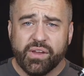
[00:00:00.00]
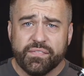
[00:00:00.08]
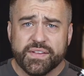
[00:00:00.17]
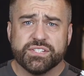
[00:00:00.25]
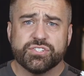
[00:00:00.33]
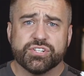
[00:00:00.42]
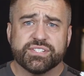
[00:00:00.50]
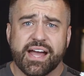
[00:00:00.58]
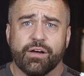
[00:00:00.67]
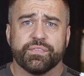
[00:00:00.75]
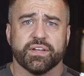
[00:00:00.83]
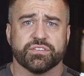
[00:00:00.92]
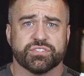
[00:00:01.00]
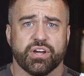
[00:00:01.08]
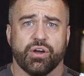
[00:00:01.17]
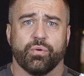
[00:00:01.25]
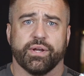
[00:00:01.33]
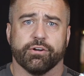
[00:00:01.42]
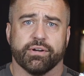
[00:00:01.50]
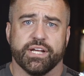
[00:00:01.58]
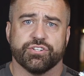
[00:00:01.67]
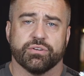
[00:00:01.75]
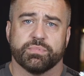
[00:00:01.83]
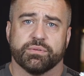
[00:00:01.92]
this is just how things go here in
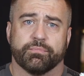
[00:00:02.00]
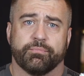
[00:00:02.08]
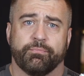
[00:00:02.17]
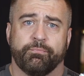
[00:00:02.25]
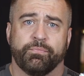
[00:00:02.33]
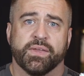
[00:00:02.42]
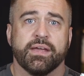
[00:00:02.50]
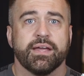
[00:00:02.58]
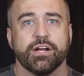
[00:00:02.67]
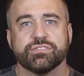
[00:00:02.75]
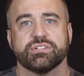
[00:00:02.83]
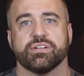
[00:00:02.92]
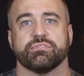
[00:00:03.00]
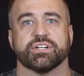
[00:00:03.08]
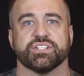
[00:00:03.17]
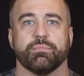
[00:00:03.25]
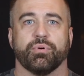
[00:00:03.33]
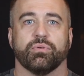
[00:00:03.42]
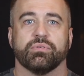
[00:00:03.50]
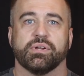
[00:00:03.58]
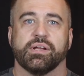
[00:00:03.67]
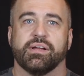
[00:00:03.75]
Egypt. Here's another example.